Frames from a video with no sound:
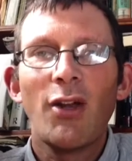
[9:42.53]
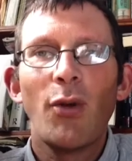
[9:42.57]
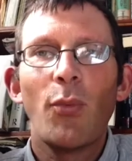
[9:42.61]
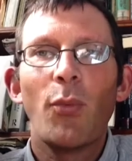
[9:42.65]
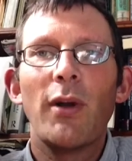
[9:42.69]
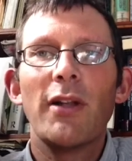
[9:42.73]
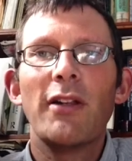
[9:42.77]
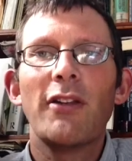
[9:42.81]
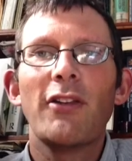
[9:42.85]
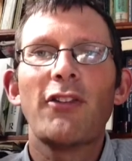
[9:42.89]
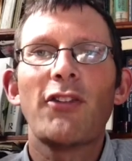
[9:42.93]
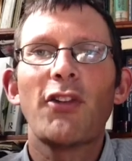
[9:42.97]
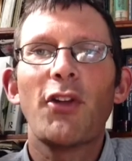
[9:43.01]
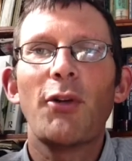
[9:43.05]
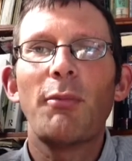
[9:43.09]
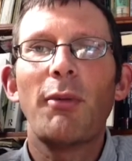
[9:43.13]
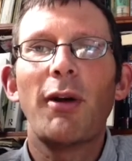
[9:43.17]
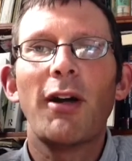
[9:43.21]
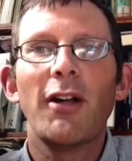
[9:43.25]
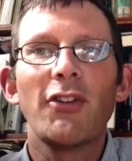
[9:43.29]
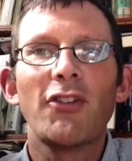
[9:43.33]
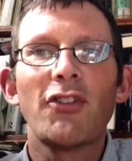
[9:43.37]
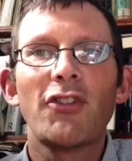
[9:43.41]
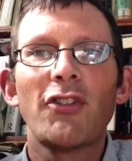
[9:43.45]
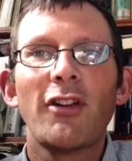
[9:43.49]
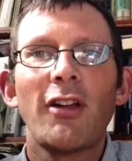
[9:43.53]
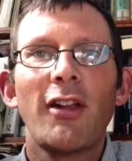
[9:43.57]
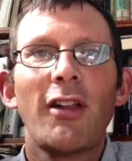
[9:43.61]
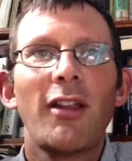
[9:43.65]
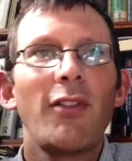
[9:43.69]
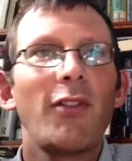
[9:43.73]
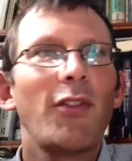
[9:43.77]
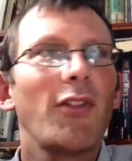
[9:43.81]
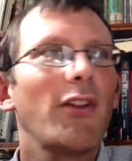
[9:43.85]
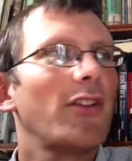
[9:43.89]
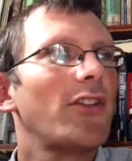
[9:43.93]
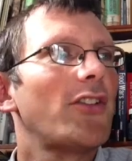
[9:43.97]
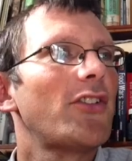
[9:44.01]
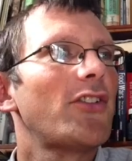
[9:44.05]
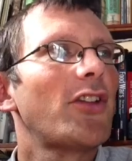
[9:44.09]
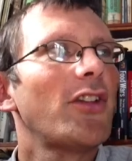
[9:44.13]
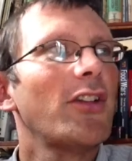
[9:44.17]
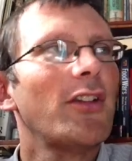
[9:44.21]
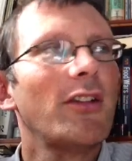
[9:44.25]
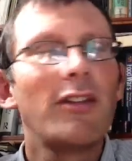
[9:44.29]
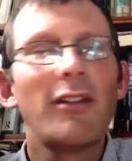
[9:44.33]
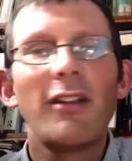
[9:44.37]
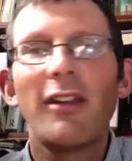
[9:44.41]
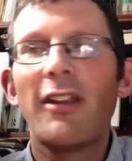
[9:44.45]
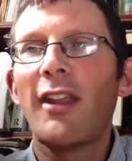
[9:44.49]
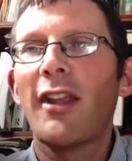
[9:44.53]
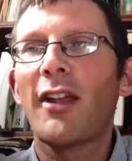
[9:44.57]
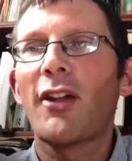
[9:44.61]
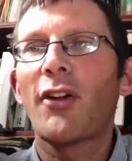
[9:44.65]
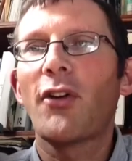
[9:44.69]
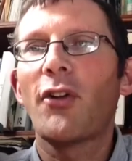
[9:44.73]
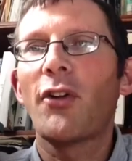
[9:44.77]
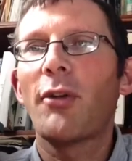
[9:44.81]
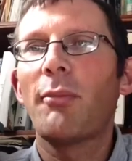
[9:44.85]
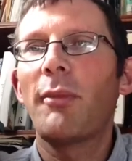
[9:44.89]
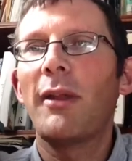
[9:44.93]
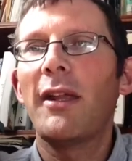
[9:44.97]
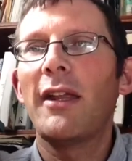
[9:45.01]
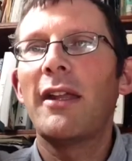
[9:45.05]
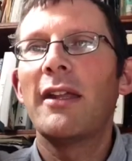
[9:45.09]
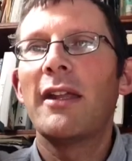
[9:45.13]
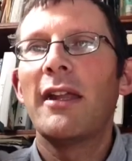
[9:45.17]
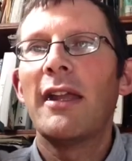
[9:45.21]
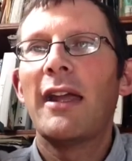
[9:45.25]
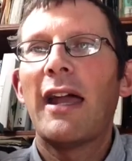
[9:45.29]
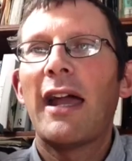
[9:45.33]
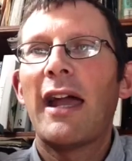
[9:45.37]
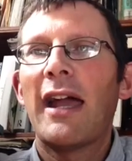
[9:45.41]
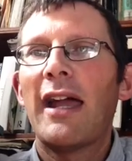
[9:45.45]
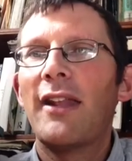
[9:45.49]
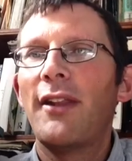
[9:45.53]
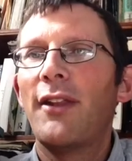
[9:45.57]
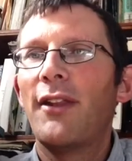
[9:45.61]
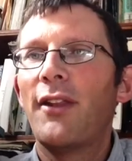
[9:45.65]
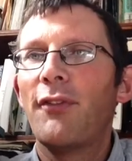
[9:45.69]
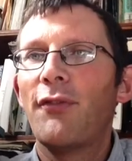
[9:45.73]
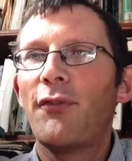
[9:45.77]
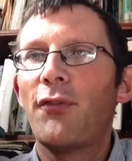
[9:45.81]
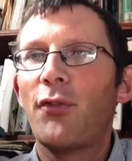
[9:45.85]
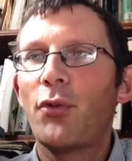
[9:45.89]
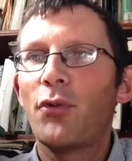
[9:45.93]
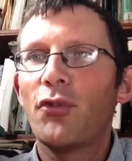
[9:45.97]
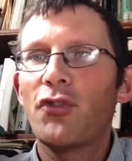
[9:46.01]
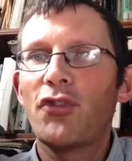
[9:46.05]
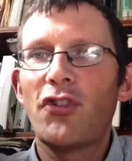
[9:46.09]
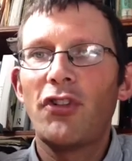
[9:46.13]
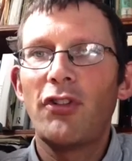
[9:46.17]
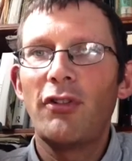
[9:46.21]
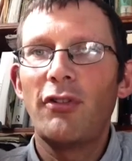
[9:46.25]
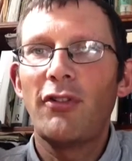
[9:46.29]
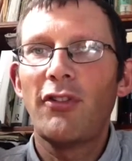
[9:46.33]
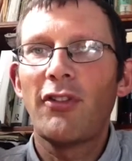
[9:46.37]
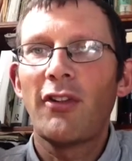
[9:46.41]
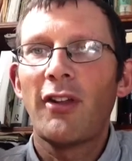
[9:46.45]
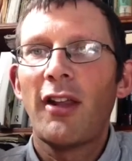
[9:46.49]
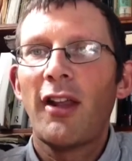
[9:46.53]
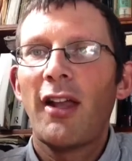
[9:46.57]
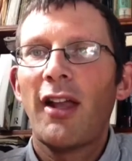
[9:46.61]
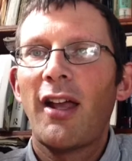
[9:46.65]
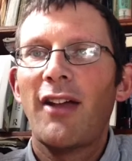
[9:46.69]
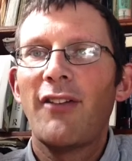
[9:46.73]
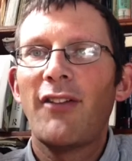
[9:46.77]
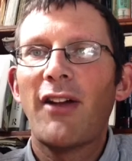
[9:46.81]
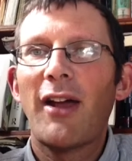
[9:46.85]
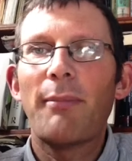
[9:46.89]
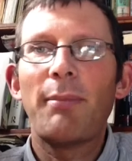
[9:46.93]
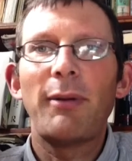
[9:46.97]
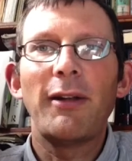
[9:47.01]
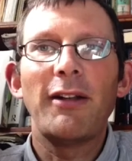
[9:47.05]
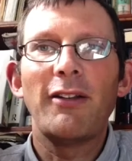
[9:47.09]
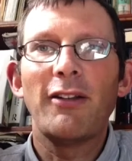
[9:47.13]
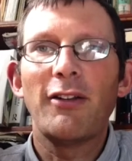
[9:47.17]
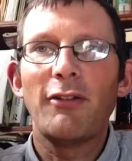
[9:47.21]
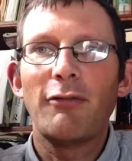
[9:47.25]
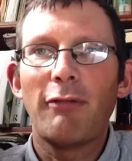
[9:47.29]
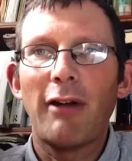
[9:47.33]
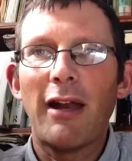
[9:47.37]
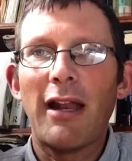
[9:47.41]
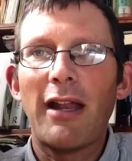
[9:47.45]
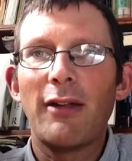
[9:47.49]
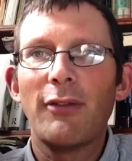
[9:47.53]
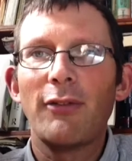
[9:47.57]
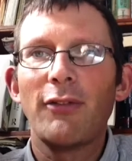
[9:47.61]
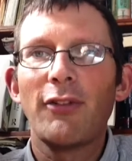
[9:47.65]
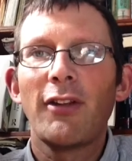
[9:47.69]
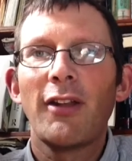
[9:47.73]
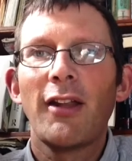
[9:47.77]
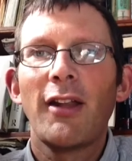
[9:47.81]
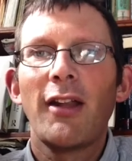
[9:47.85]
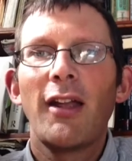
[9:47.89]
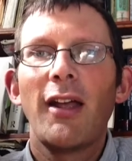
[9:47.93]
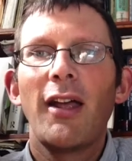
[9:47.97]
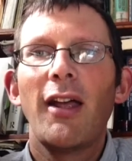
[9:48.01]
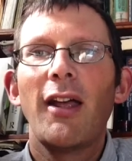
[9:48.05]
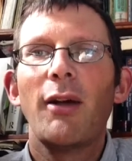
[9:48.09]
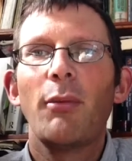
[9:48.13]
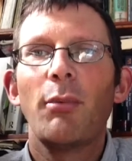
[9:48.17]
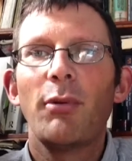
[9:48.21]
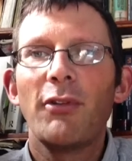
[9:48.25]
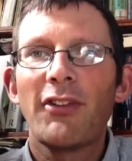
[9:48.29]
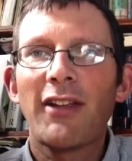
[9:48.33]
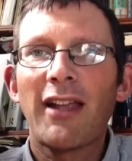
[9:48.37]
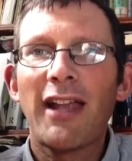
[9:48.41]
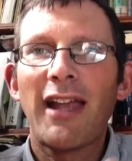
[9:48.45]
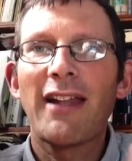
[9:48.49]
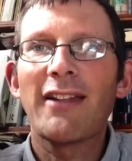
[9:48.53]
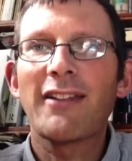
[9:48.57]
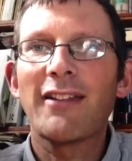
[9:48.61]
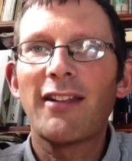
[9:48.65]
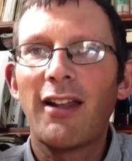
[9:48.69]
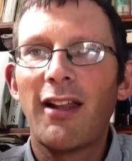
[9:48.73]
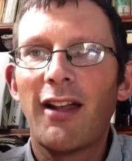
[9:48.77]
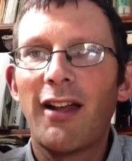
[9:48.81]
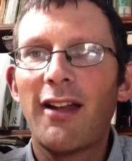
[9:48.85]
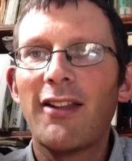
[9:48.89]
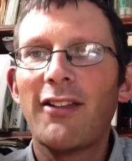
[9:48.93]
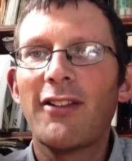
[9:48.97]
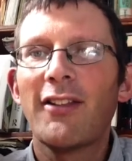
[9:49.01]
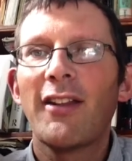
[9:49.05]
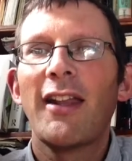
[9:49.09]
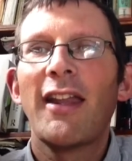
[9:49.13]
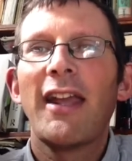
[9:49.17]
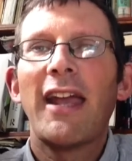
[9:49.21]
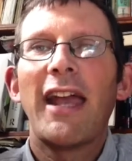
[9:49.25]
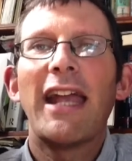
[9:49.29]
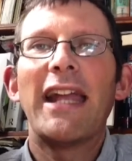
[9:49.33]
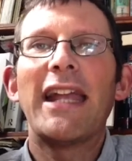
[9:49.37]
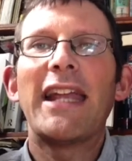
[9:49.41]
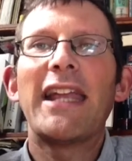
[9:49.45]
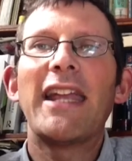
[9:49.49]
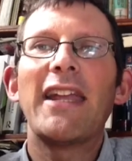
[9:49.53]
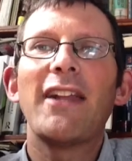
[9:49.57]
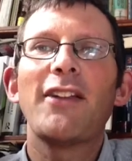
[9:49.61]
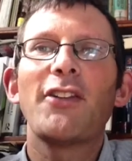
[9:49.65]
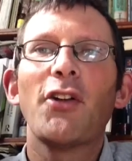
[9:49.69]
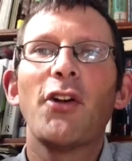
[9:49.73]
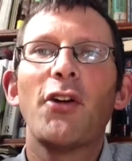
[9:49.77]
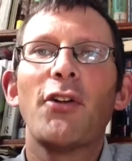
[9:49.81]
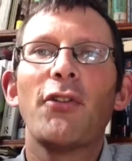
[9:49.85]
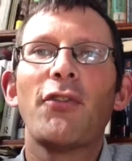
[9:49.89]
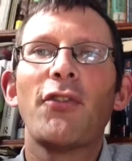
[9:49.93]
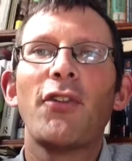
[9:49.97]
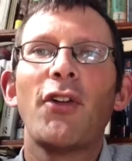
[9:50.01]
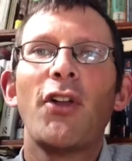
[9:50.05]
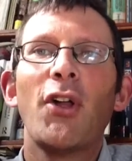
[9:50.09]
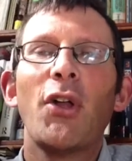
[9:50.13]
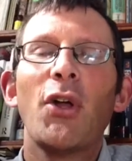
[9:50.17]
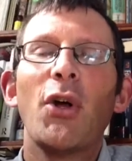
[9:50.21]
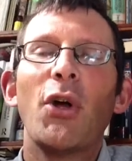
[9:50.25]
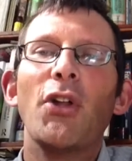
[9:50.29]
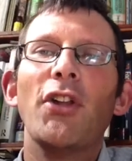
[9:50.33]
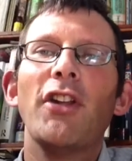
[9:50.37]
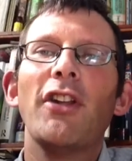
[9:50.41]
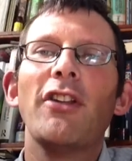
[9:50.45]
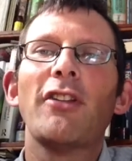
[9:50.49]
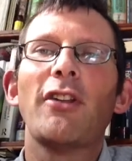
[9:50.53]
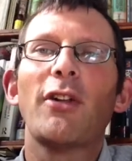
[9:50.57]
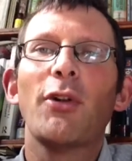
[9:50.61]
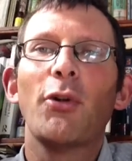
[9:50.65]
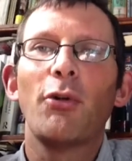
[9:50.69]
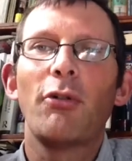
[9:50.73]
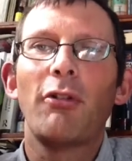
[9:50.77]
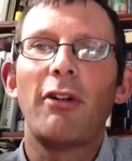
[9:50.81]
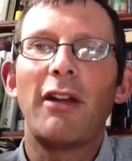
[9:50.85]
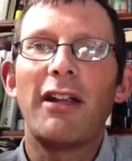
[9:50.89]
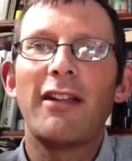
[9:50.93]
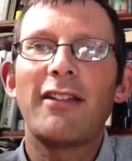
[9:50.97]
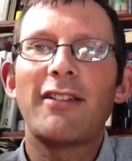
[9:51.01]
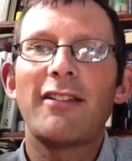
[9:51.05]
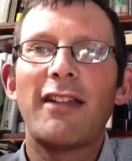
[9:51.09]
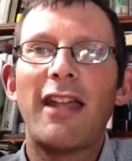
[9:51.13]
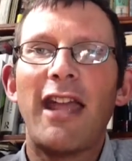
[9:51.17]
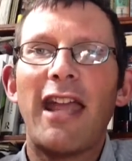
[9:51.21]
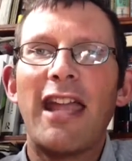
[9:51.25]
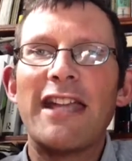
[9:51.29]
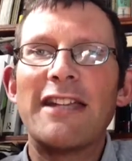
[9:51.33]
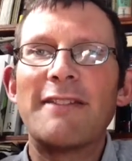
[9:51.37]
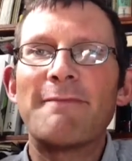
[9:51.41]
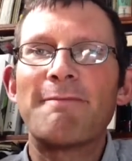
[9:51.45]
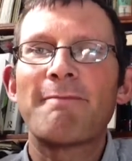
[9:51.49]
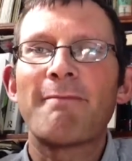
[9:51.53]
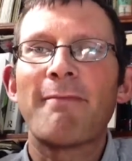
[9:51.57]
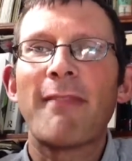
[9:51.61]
when so much that turned the economy and the fortunes of Abingdon round was catalysed and kicked off on this glorious day.